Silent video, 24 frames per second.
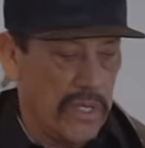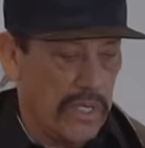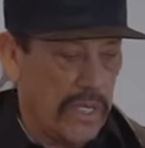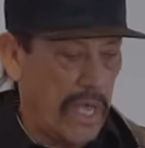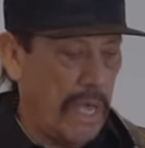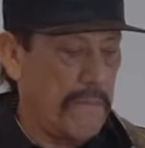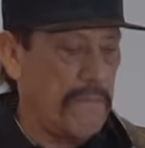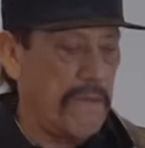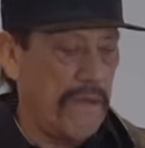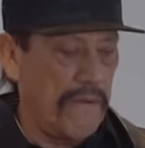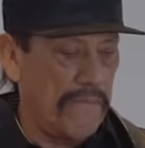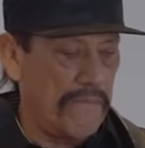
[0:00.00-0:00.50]

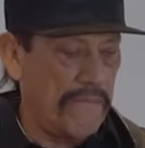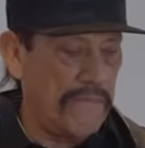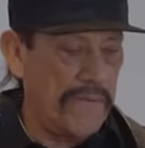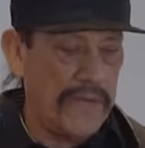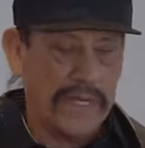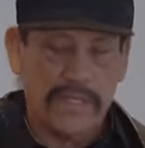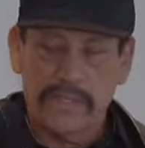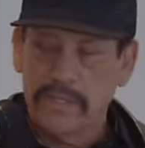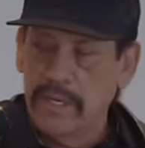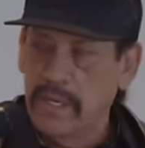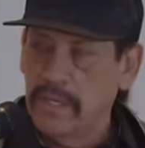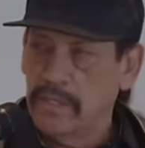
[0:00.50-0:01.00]
gave me a
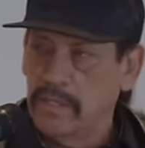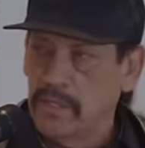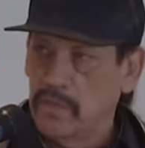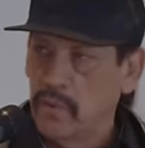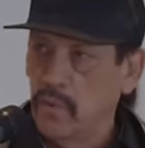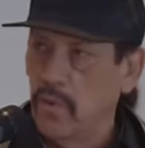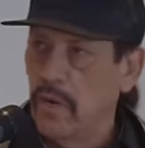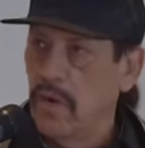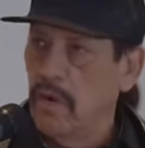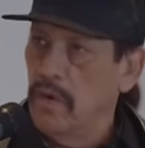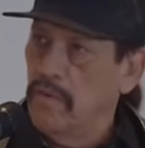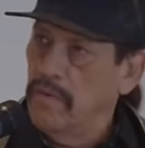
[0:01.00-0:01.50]
fix when I was
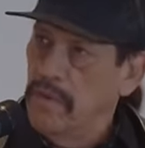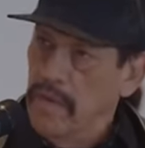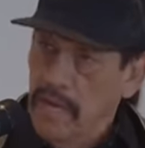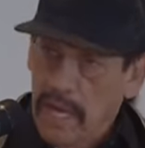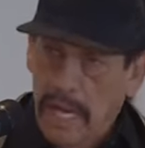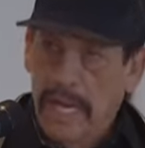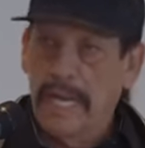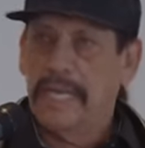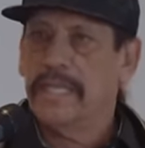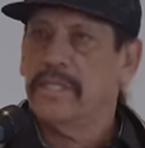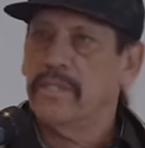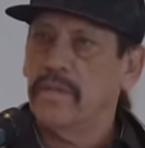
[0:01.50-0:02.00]
12.
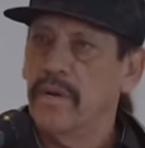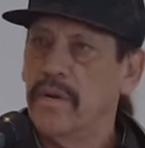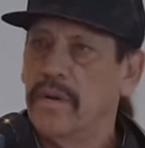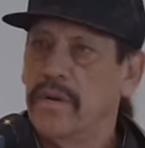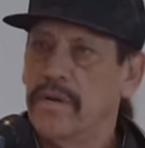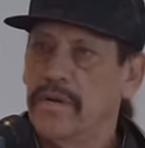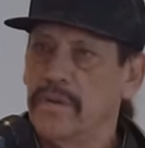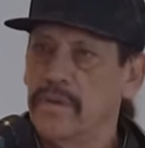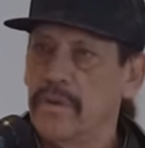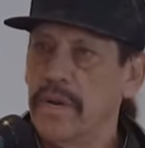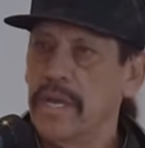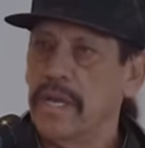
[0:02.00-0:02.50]
I
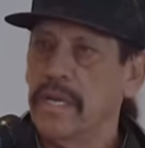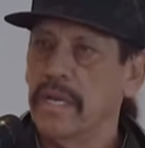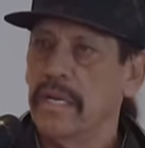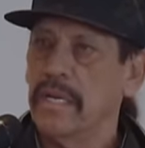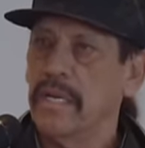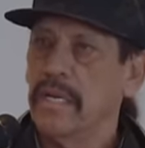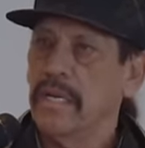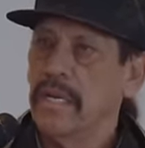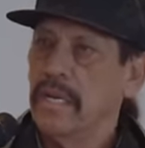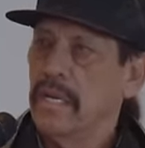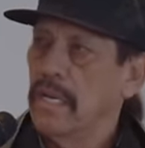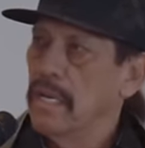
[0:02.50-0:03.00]
started
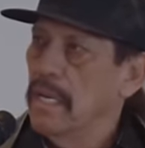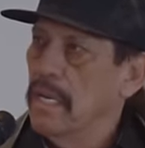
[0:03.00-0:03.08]
drinking